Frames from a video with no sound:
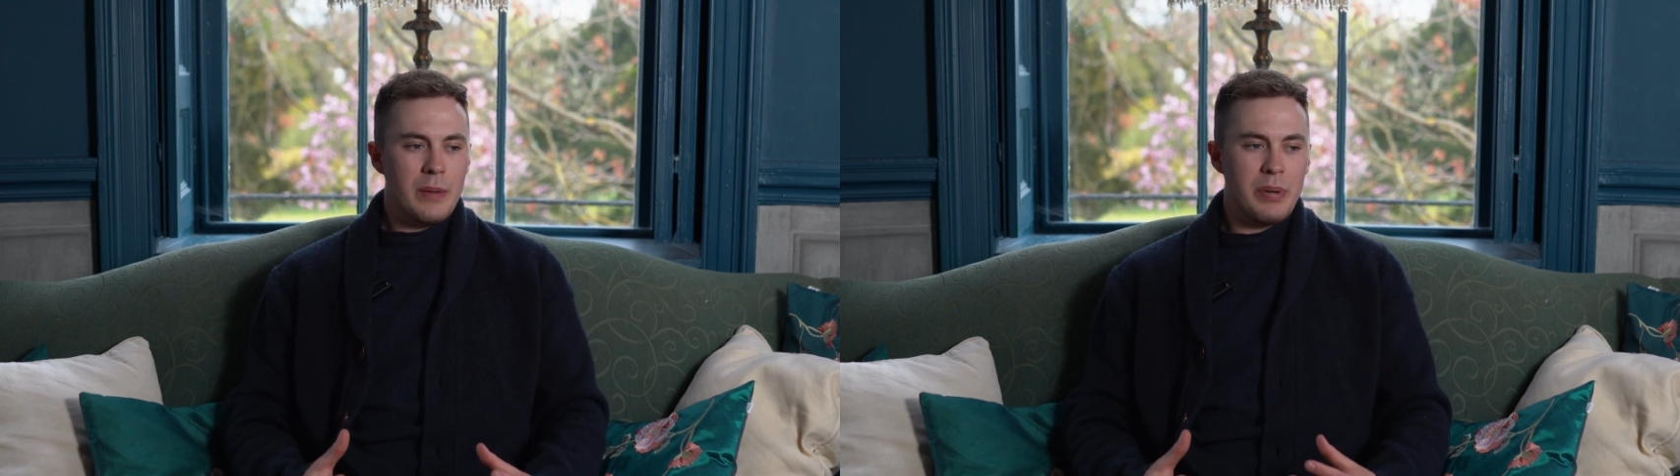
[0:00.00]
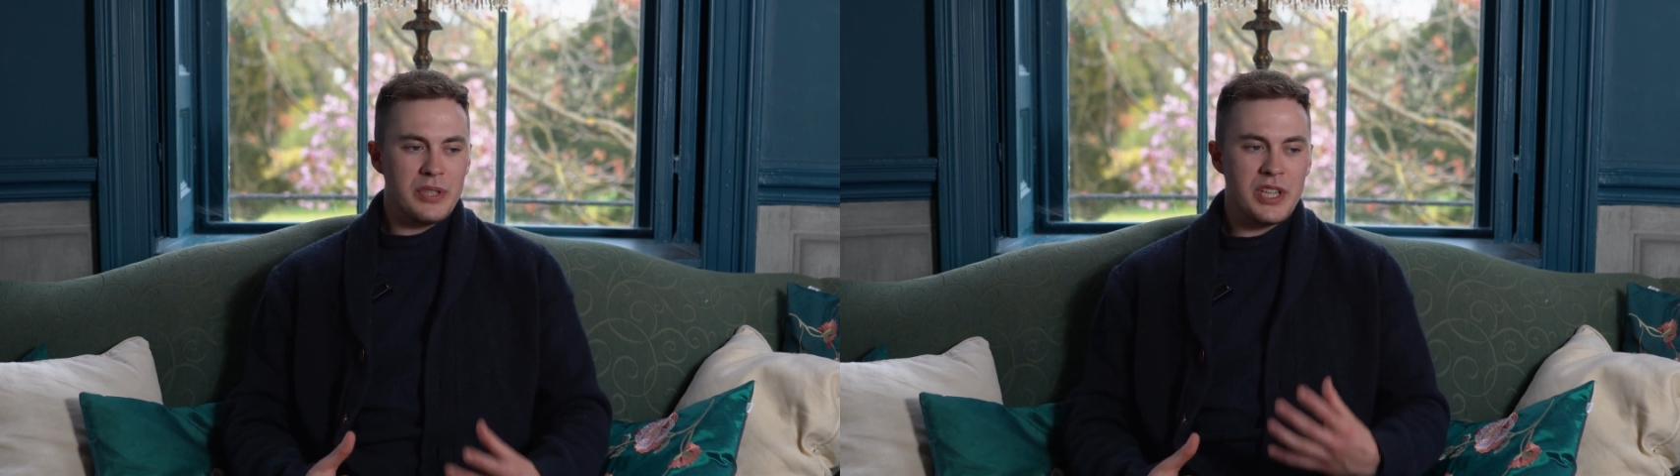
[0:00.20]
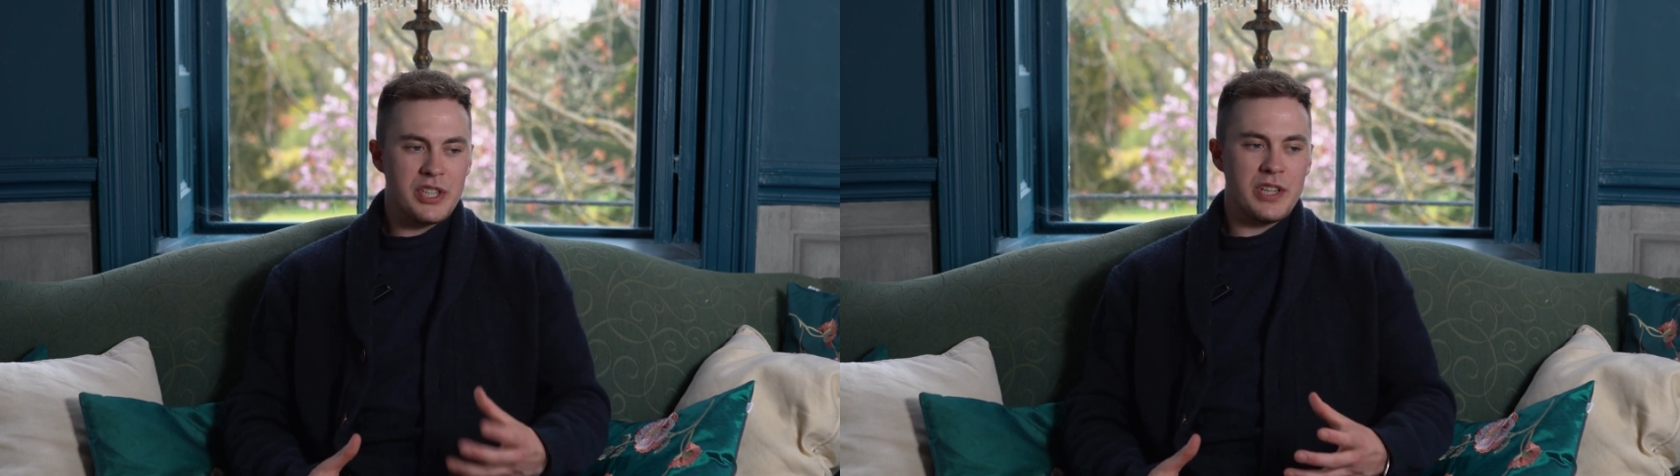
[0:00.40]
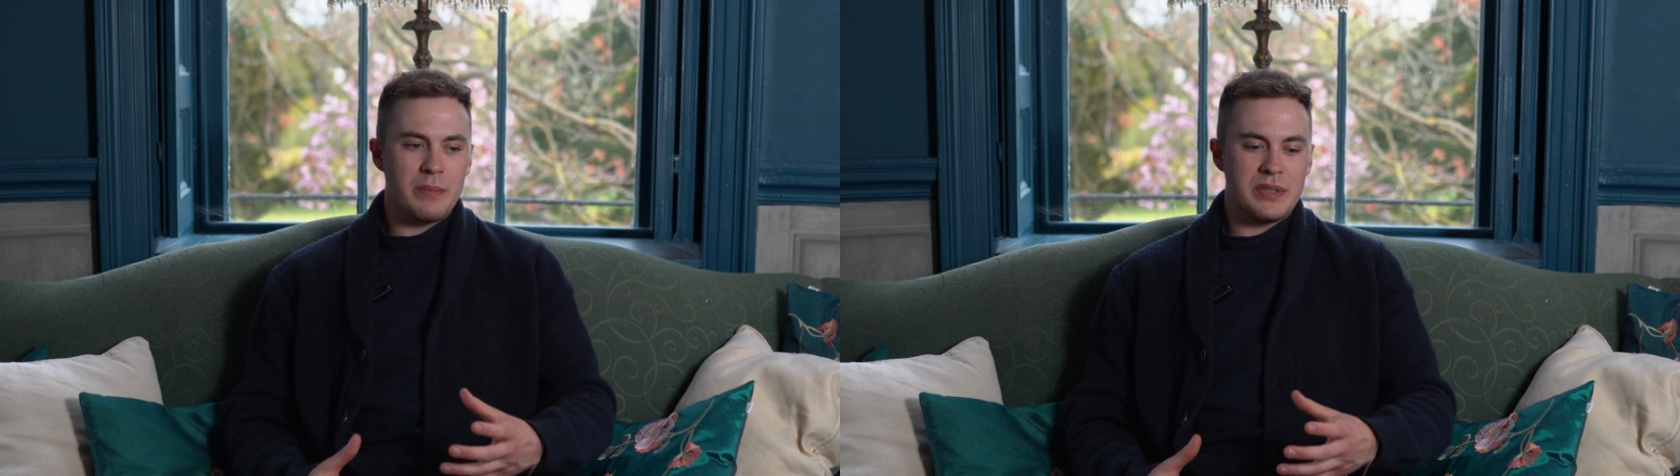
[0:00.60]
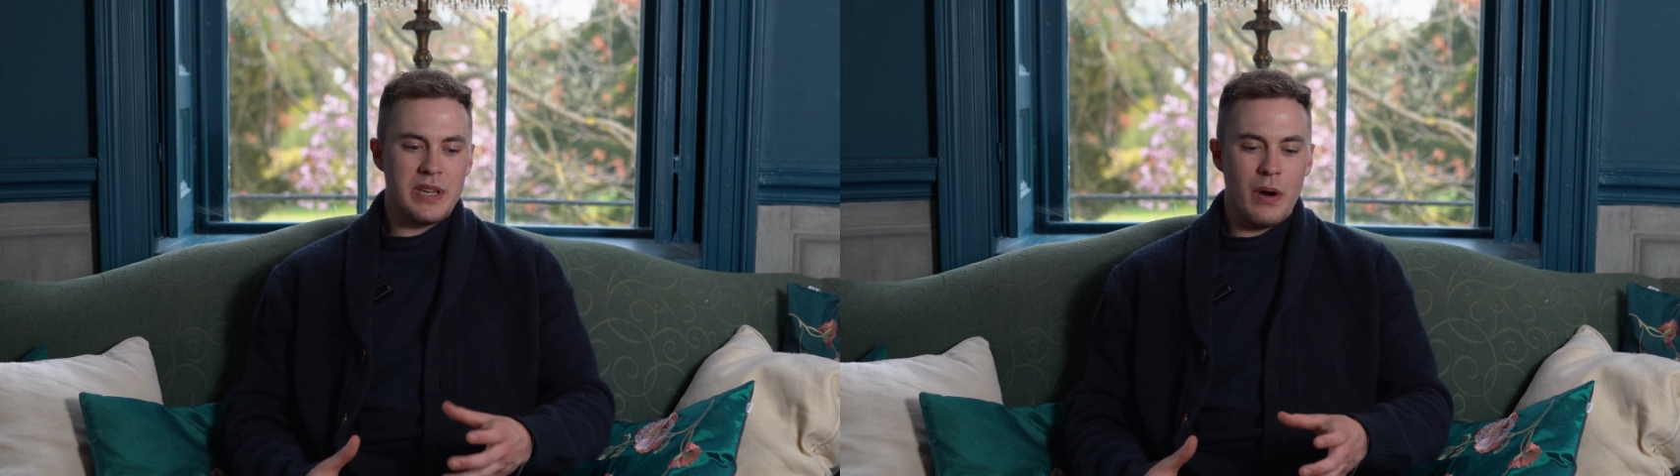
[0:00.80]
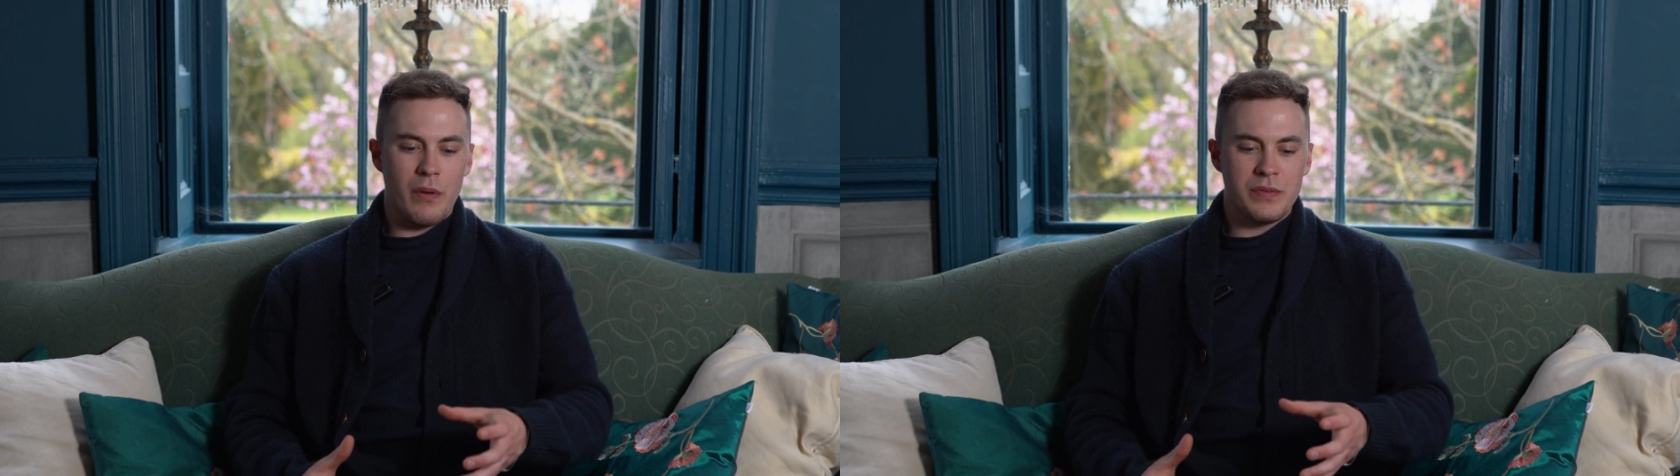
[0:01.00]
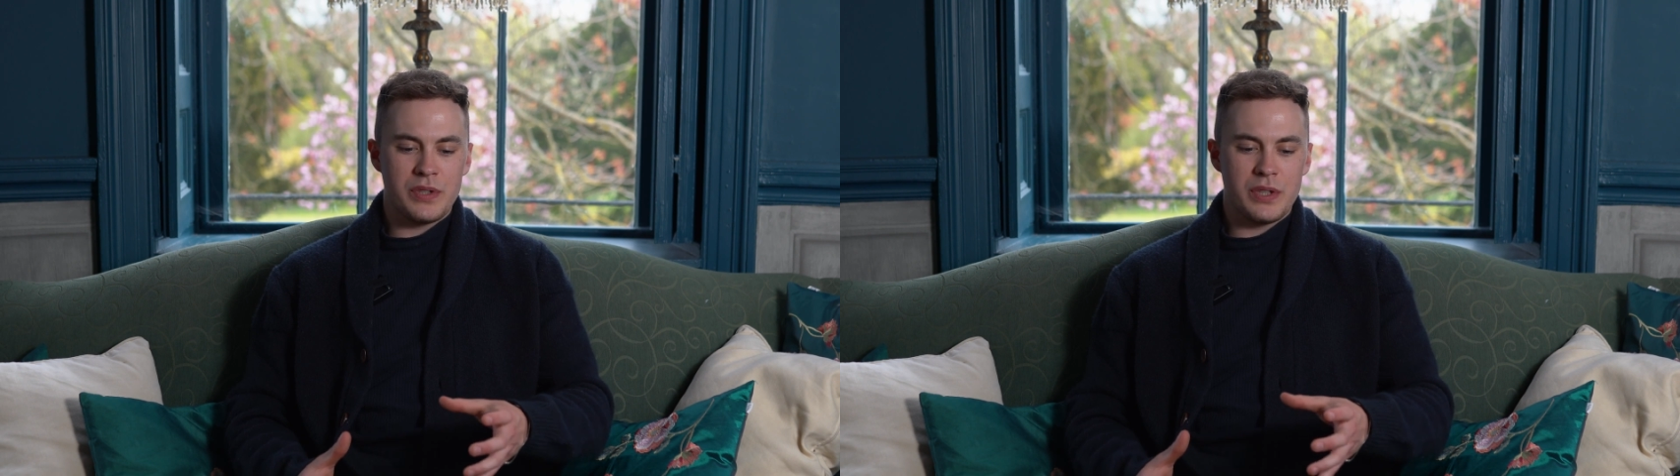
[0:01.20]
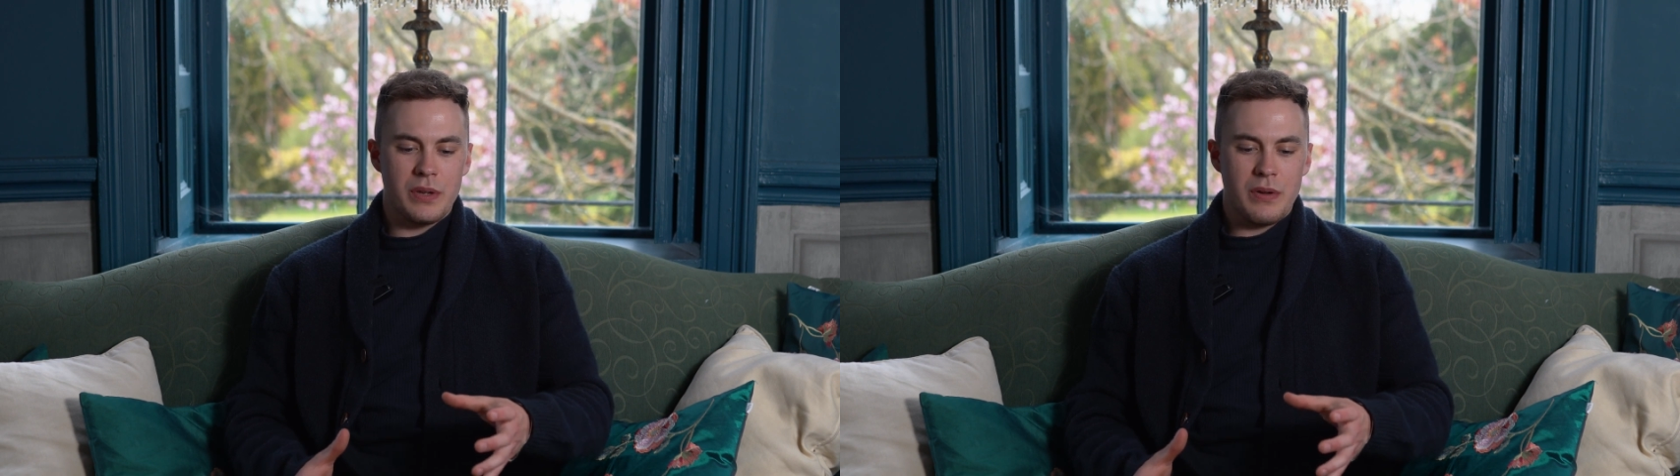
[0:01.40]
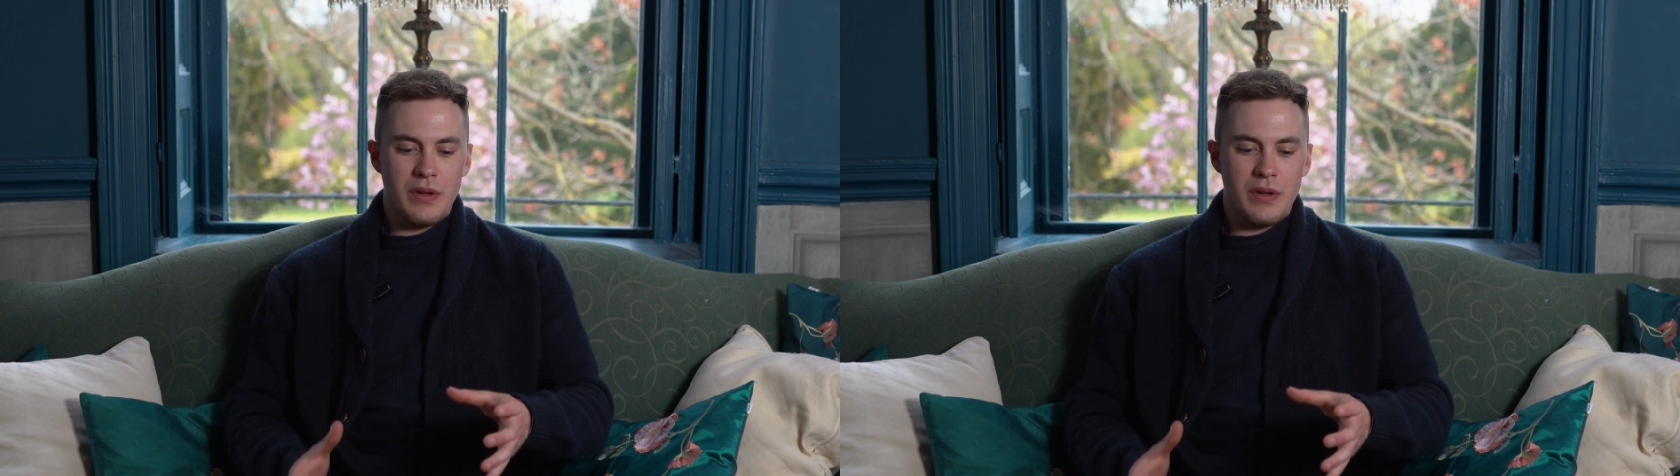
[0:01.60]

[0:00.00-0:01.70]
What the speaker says: position themselves